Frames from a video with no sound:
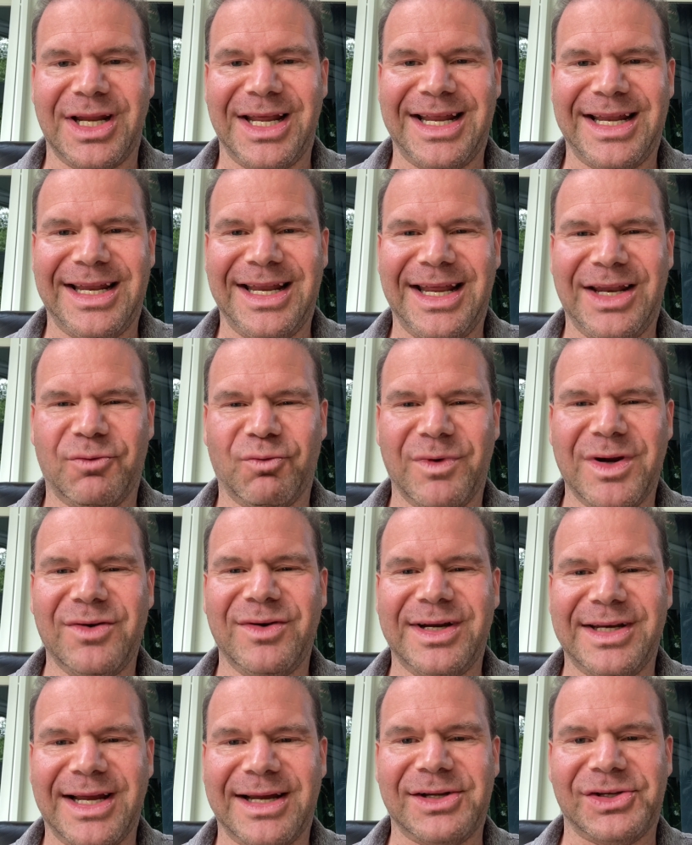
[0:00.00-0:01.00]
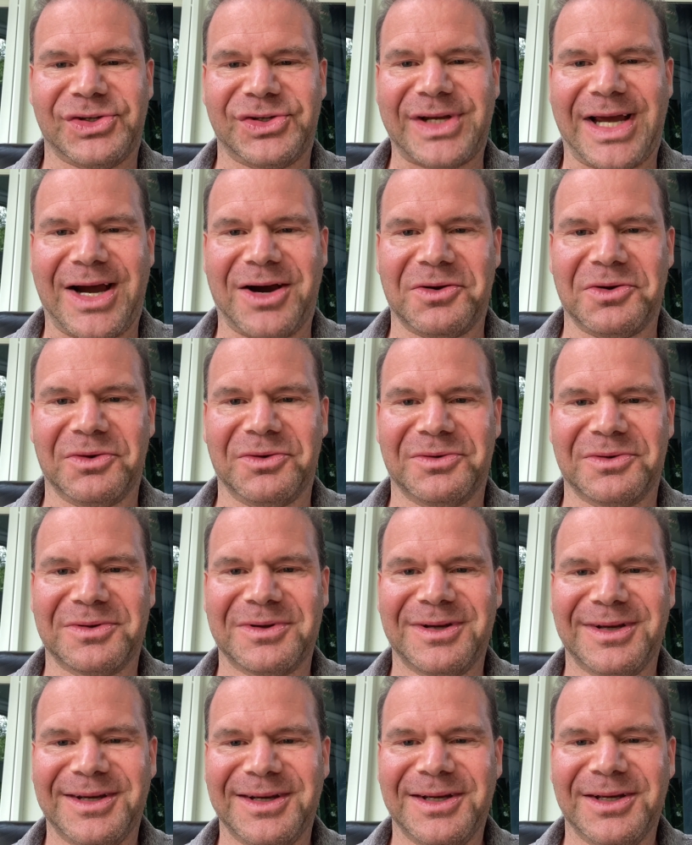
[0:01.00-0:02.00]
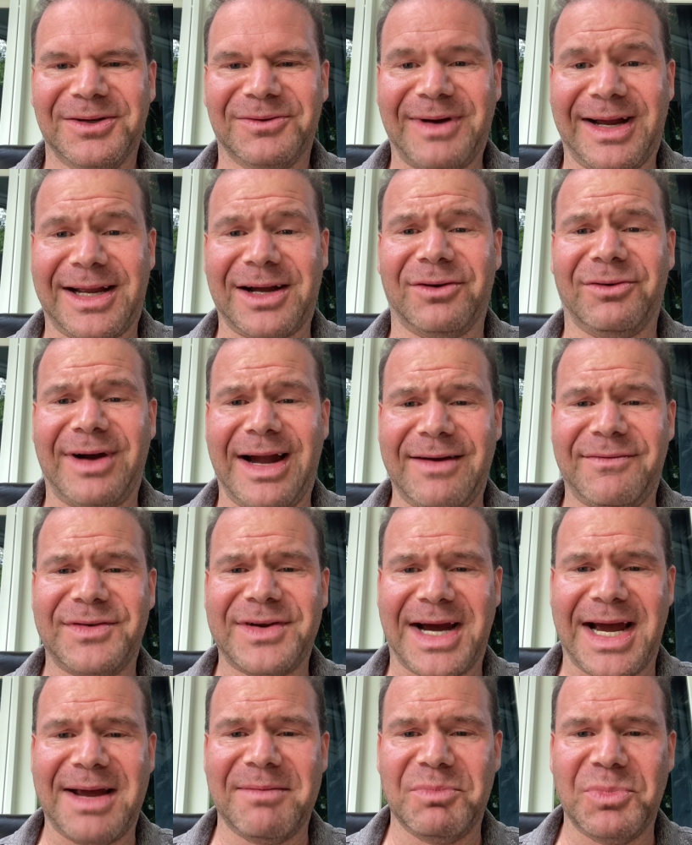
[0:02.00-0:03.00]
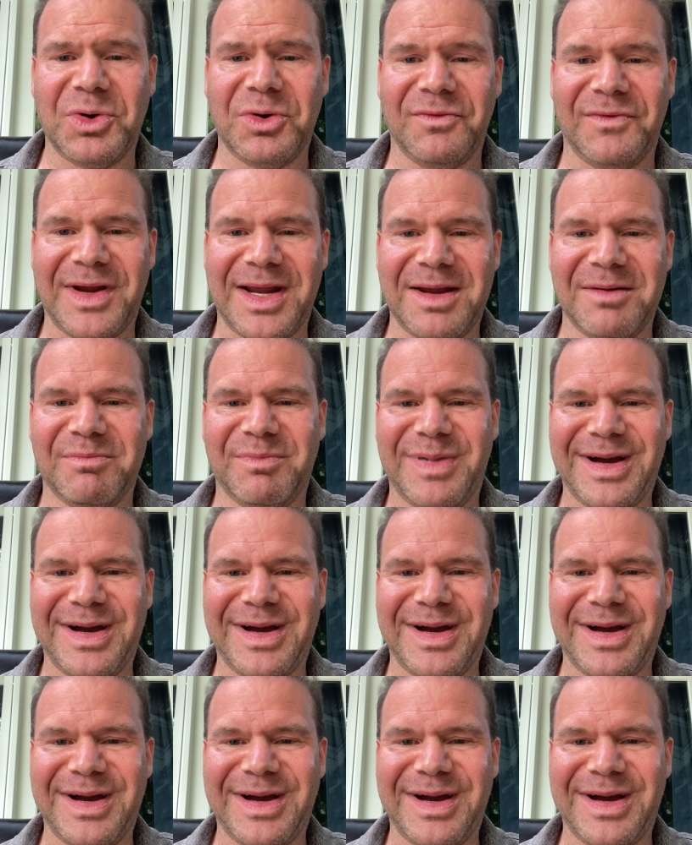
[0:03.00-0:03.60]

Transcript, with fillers: It, it really does sound like a lifetime movie,